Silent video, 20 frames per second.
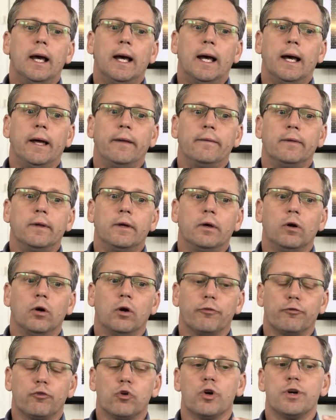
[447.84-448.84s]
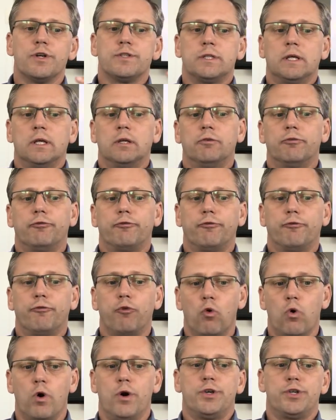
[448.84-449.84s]
And of course, in
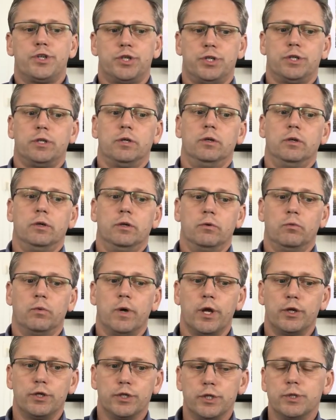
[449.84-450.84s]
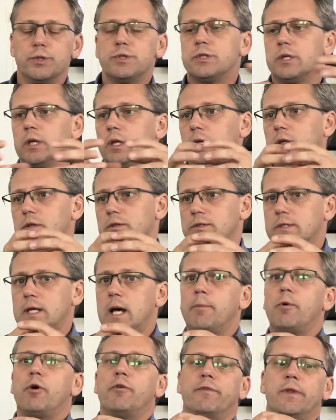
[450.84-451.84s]
Forge, we are using
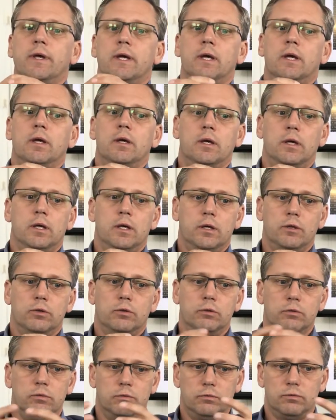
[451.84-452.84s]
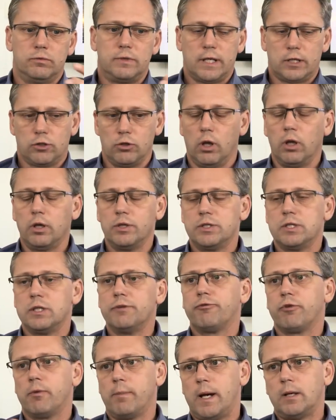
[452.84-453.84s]
some of the
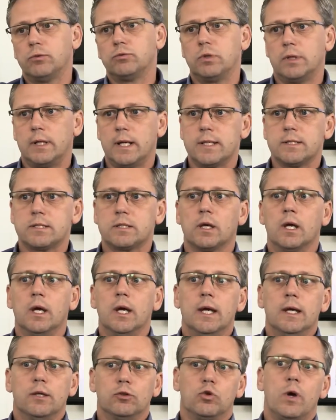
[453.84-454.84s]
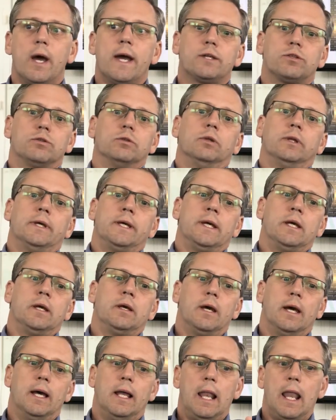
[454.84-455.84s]
technology from Autodesk to
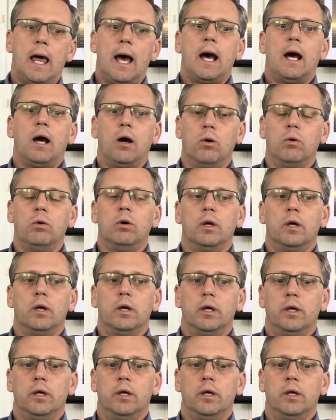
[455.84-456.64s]
actually allow